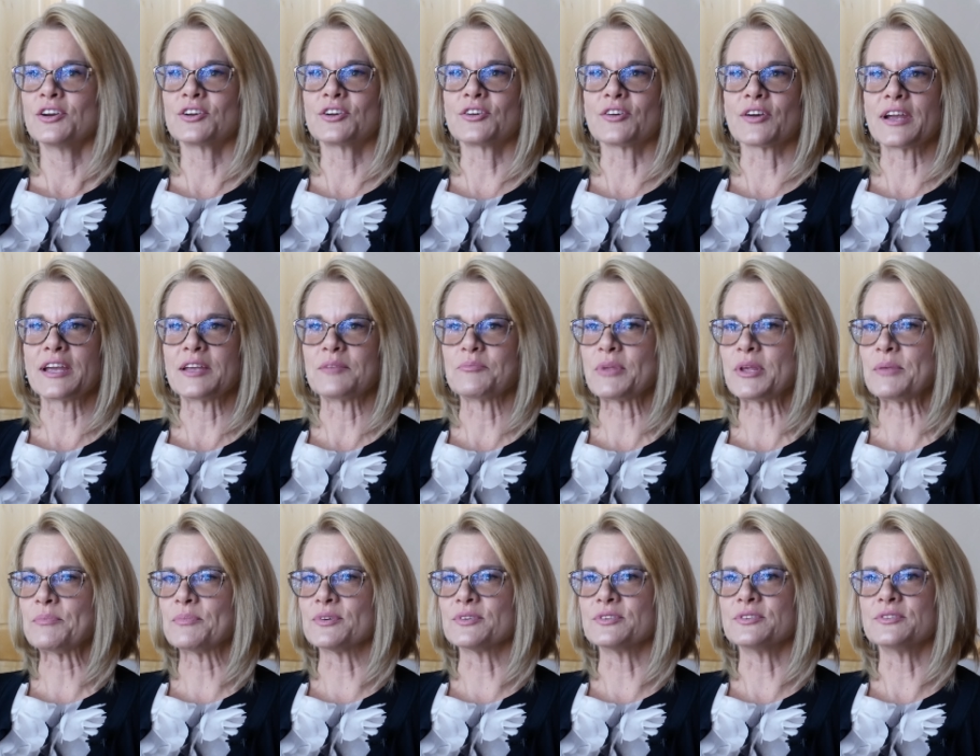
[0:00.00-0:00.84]
great
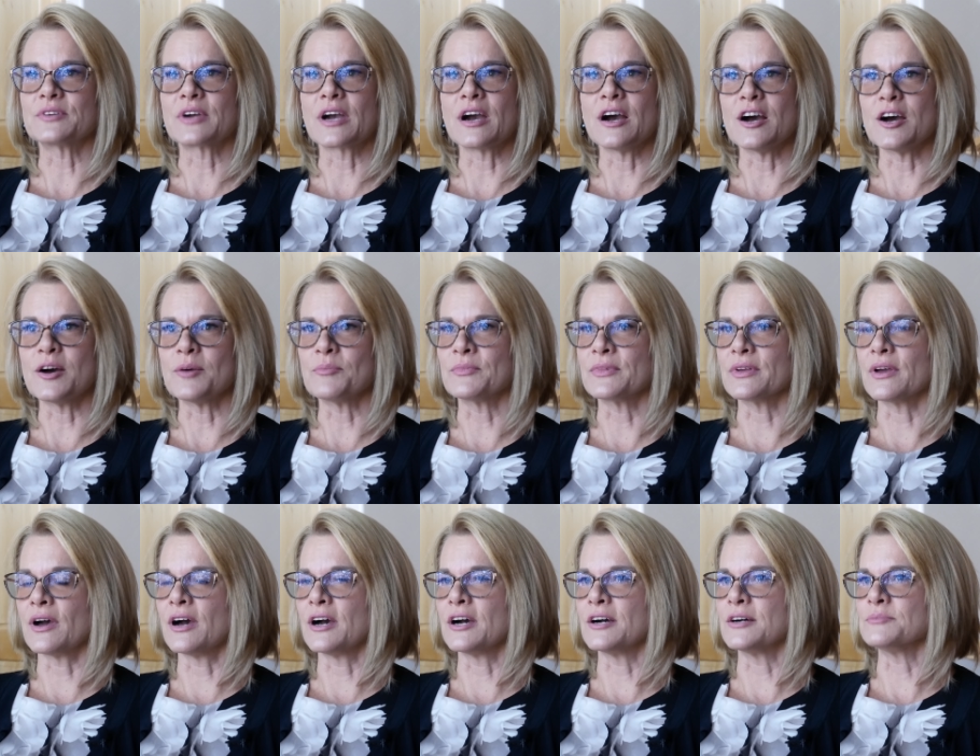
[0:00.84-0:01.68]
people who
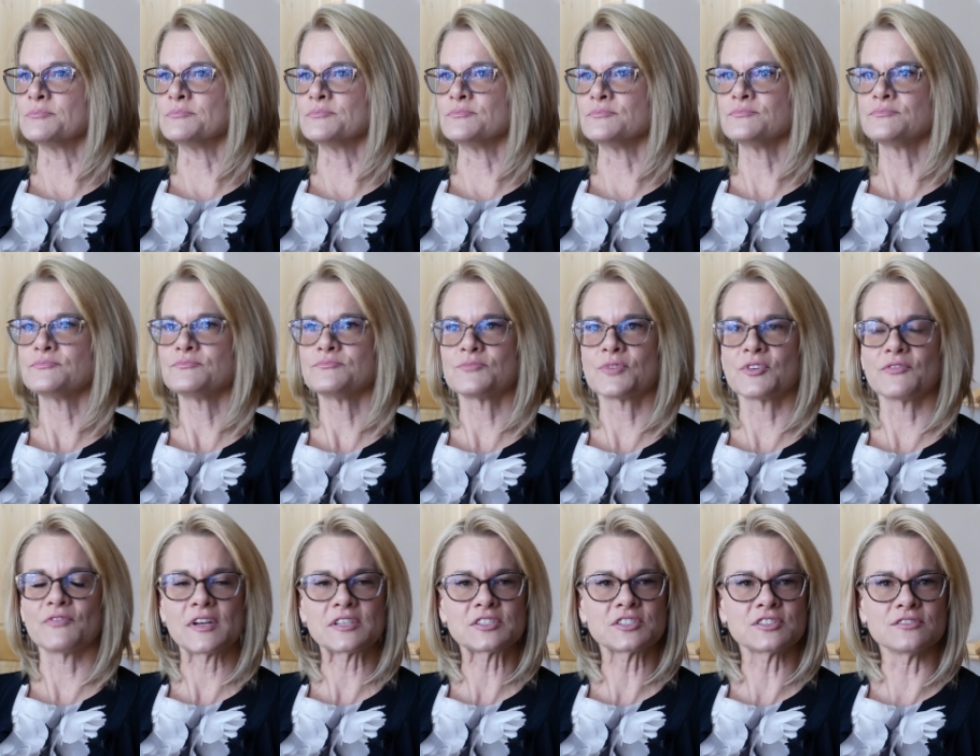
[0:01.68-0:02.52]
come, um,
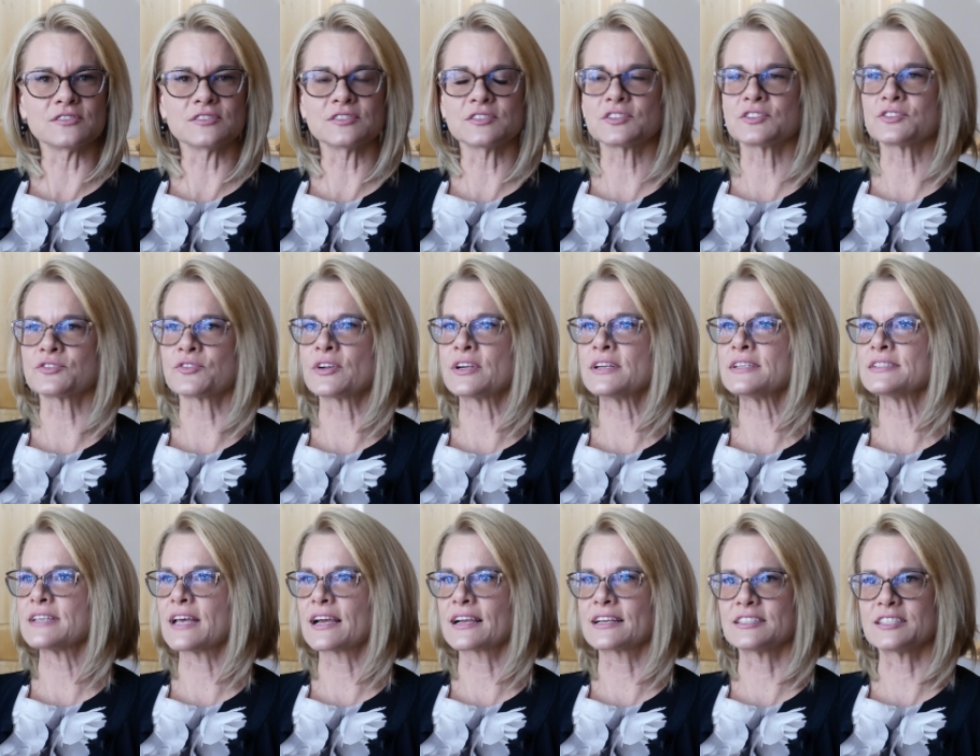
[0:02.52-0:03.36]
professional
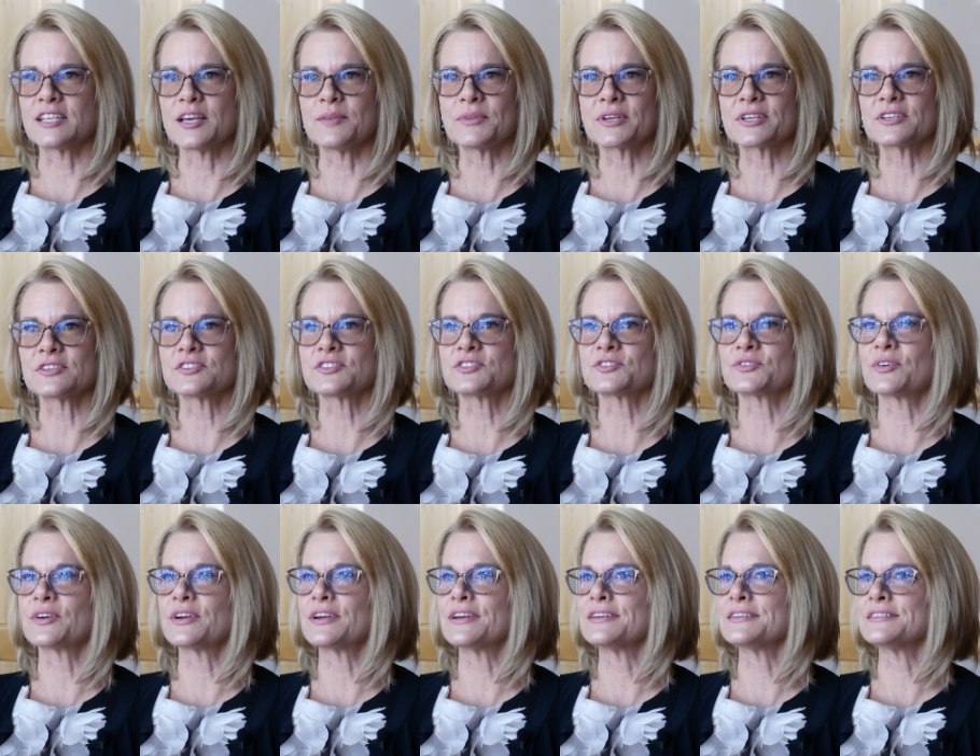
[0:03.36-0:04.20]
historians, academic
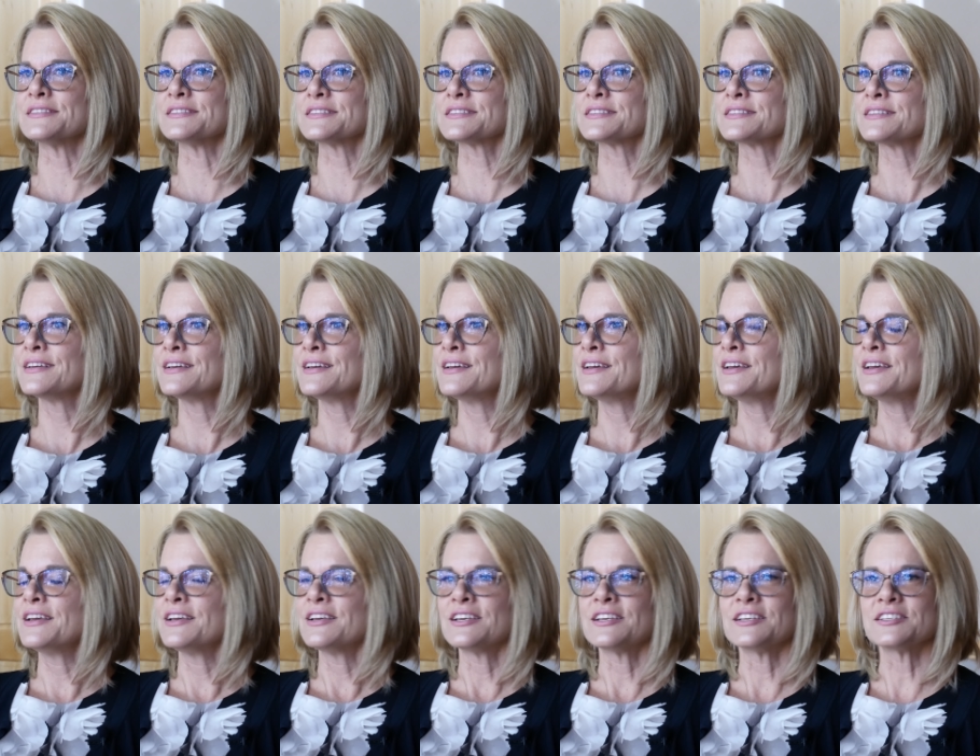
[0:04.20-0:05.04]
historians,
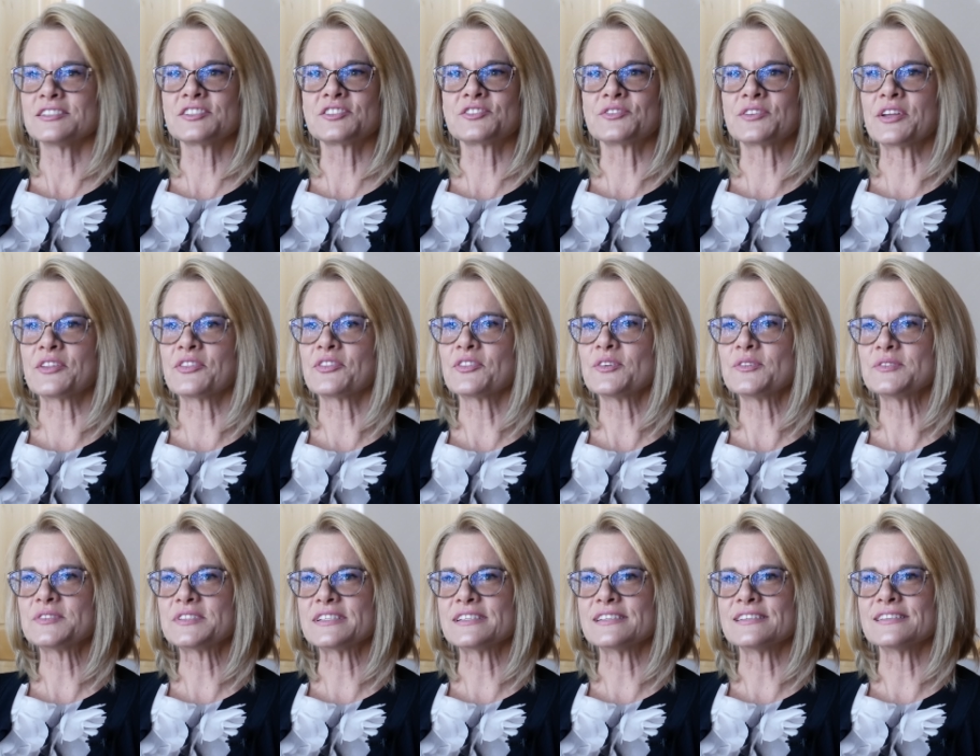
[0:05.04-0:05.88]
history
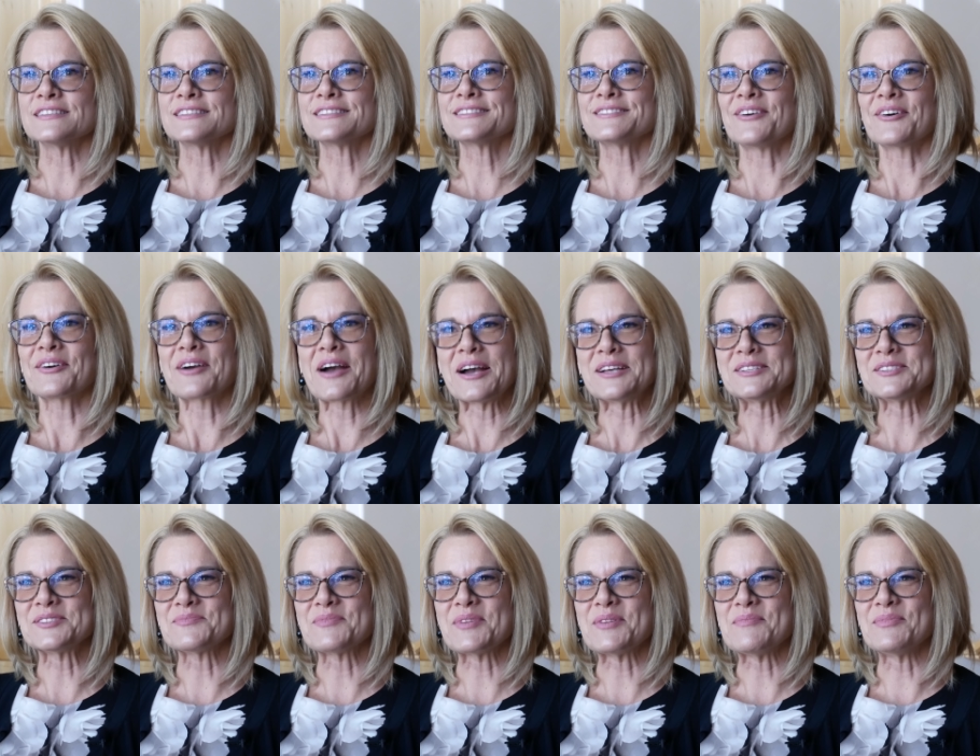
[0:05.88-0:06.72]
enthusiasts, all
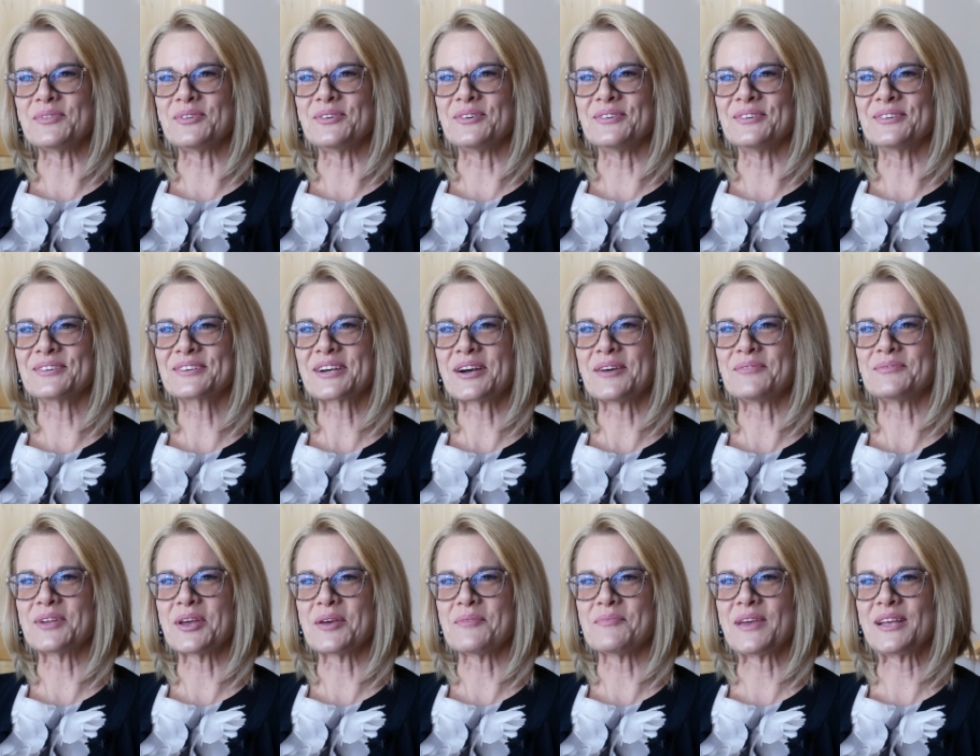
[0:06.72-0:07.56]
kinds of people
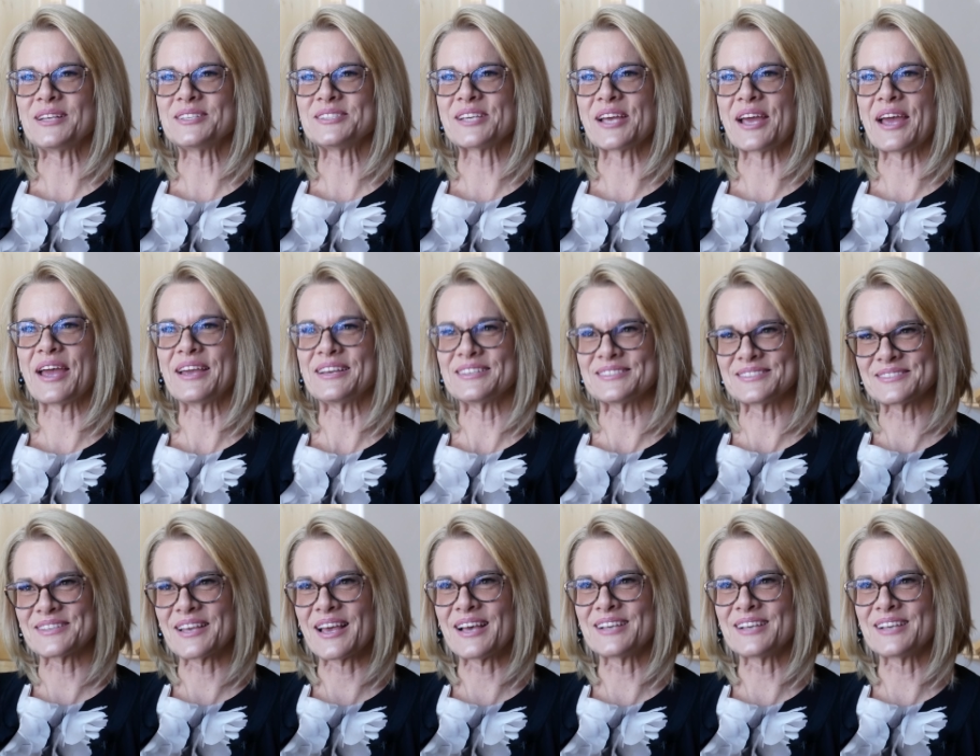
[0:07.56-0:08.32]
come to M H A, as,